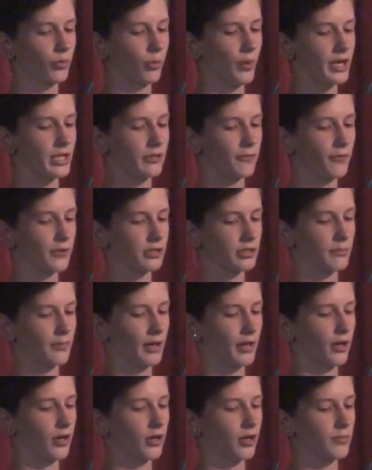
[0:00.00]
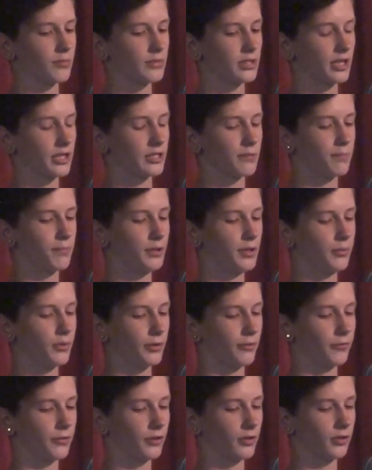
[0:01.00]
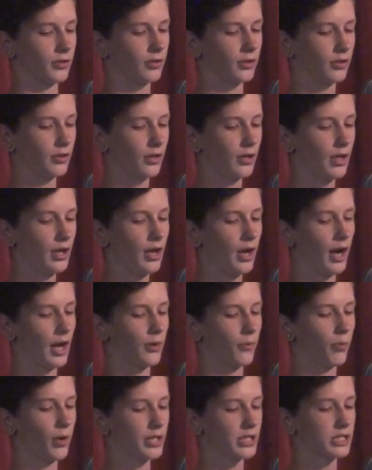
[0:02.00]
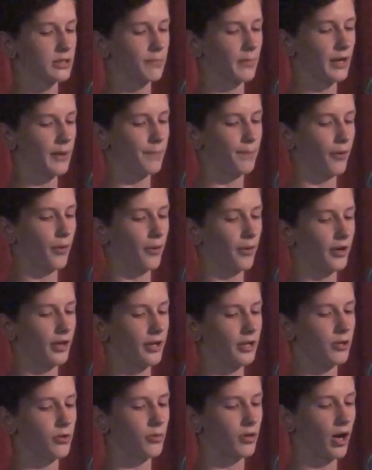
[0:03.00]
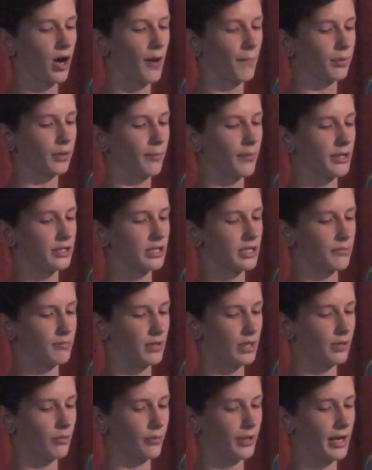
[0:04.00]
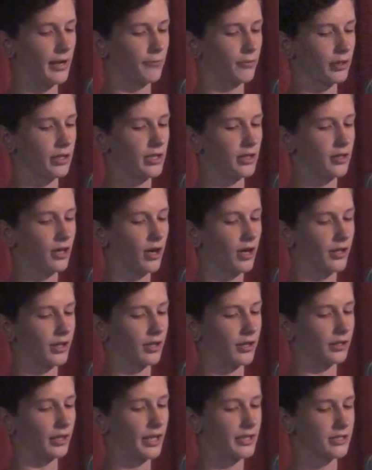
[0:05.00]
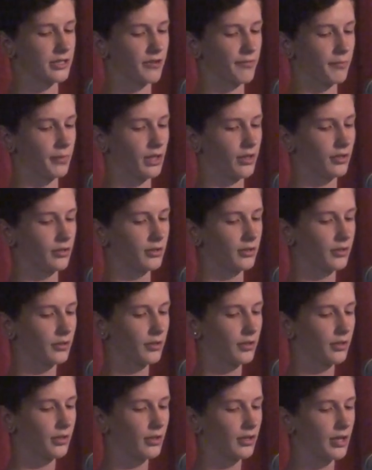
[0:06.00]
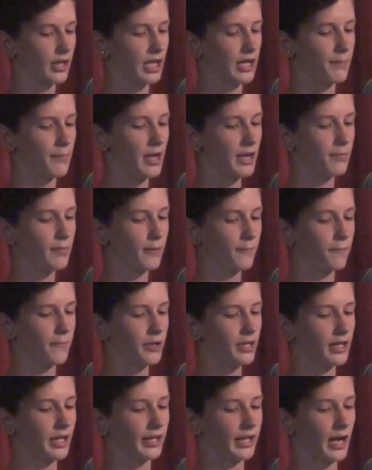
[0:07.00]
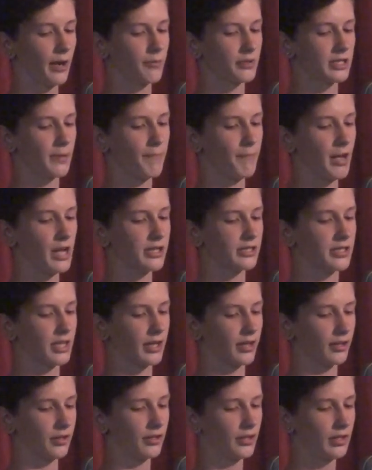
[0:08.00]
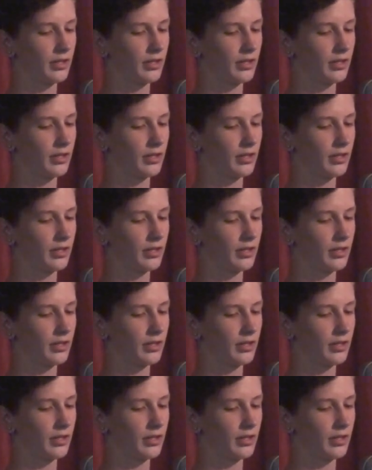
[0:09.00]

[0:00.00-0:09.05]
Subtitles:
your waist goes in my arms. It's beautiful. I once met a boy who complimented me whenever he caught a glance of me. He made me feel like I was amazing,